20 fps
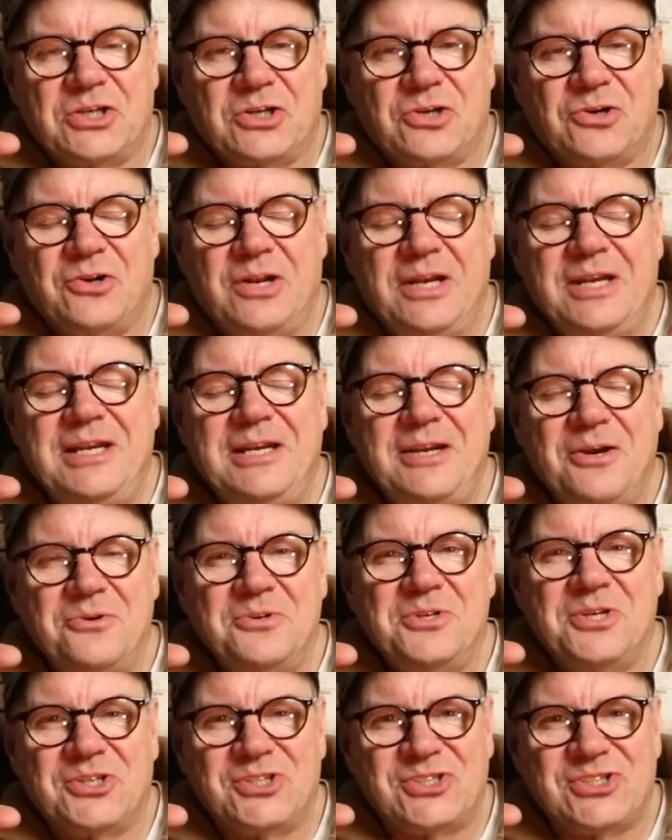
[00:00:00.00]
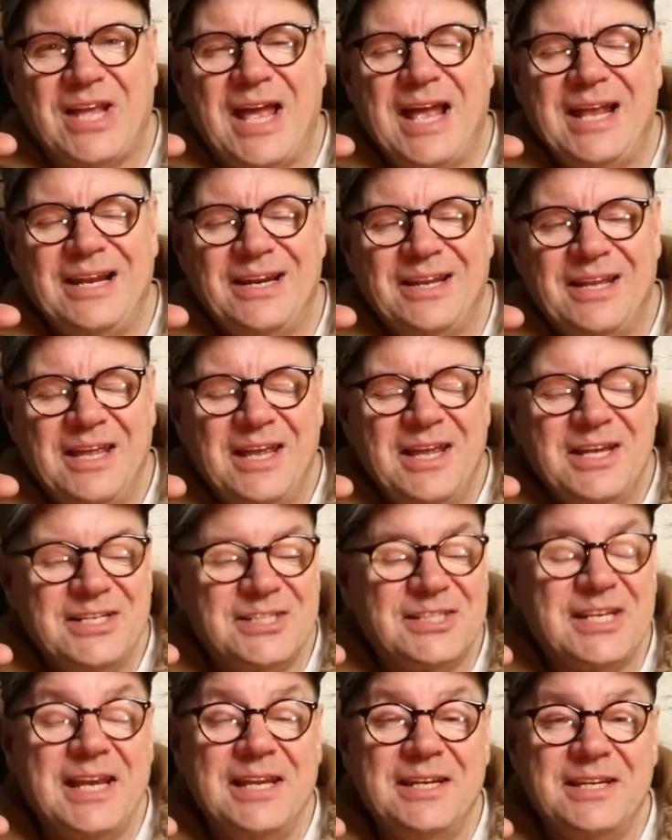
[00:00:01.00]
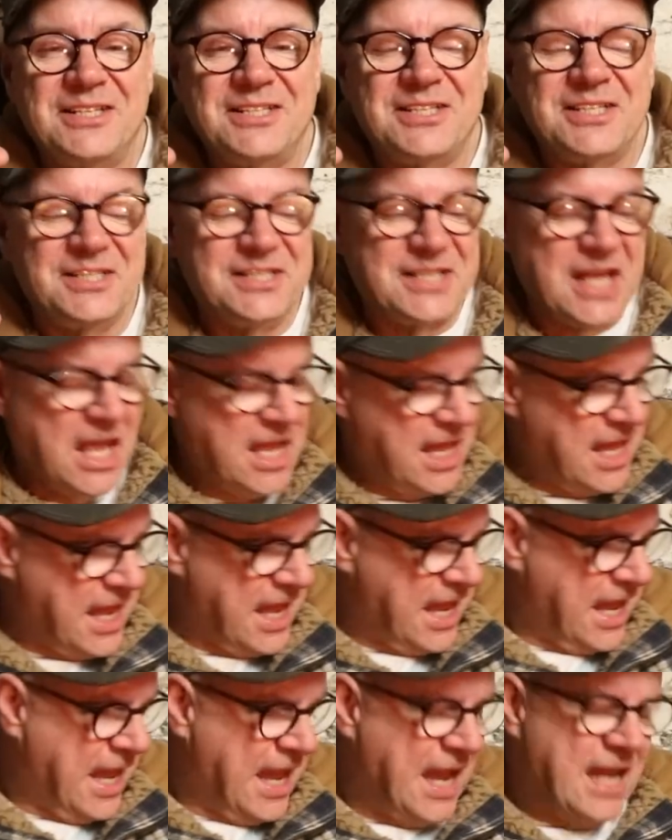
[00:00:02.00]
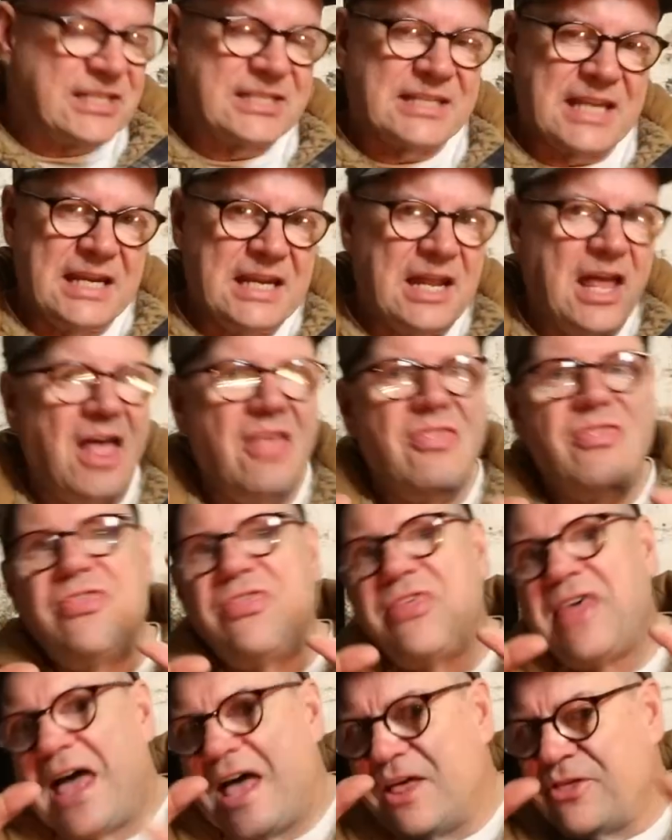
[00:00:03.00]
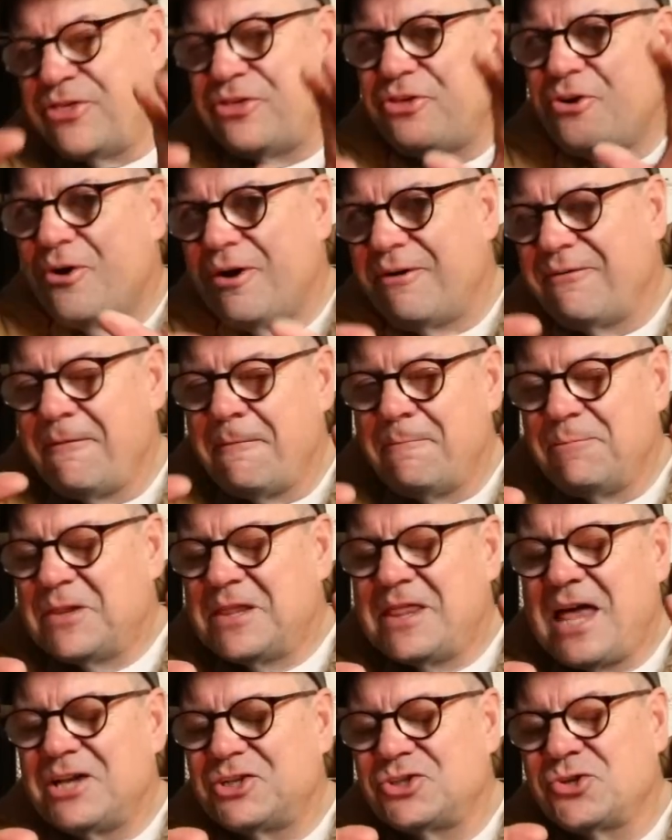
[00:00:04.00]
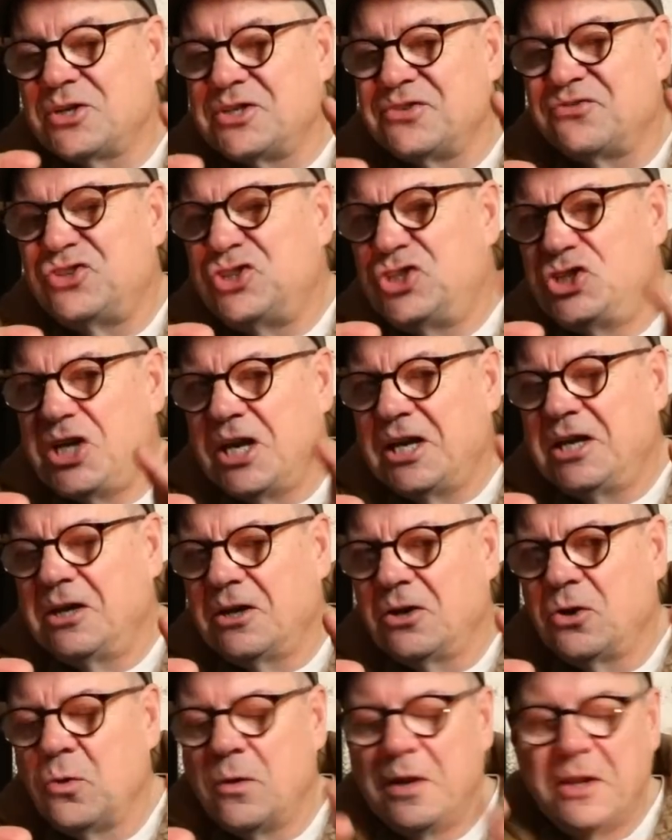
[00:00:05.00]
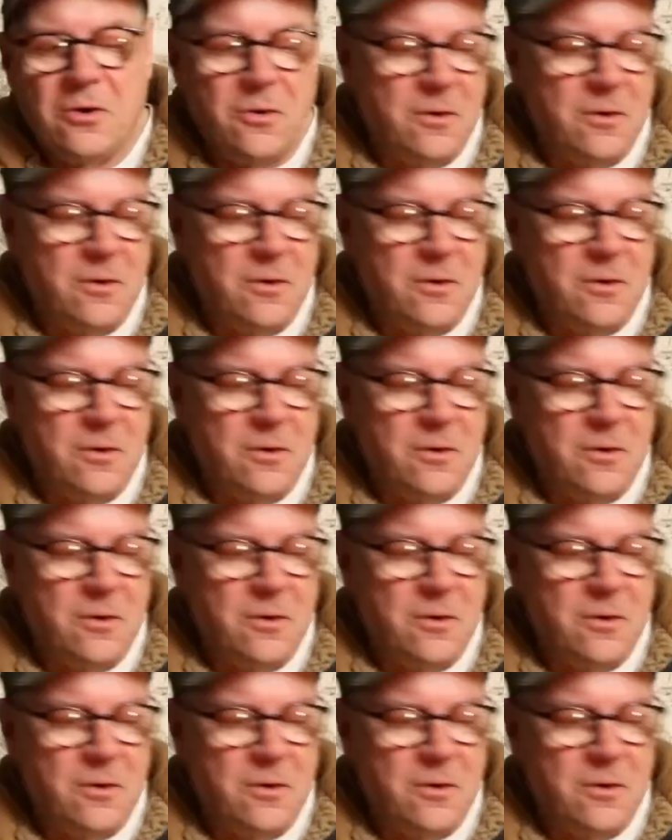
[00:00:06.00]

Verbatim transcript: clean out your sinuses. It's kind of that thought of that sort of jig going